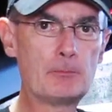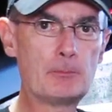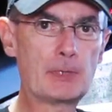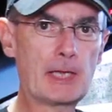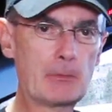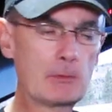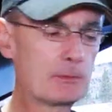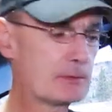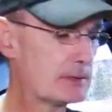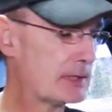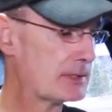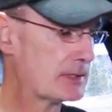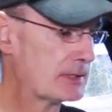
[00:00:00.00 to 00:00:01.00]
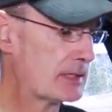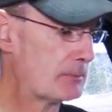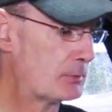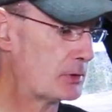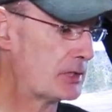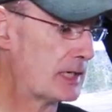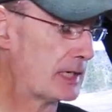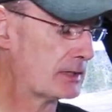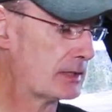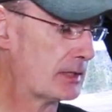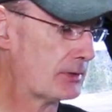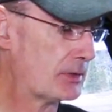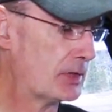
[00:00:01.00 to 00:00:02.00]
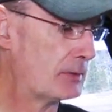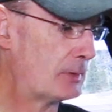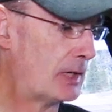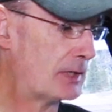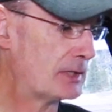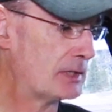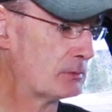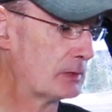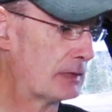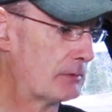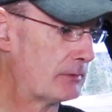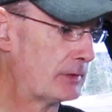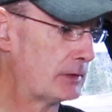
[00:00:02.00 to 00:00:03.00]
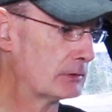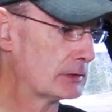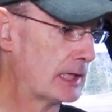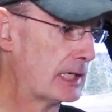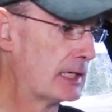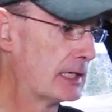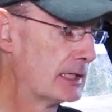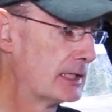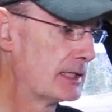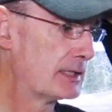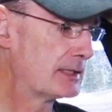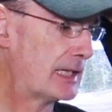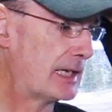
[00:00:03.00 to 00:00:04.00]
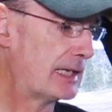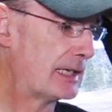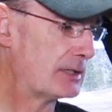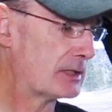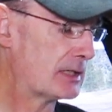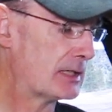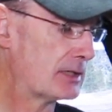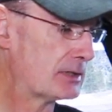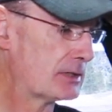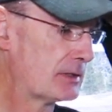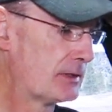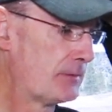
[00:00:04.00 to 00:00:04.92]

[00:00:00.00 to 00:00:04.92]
But I would, as I say, predict that third parties will have a field day selling into this,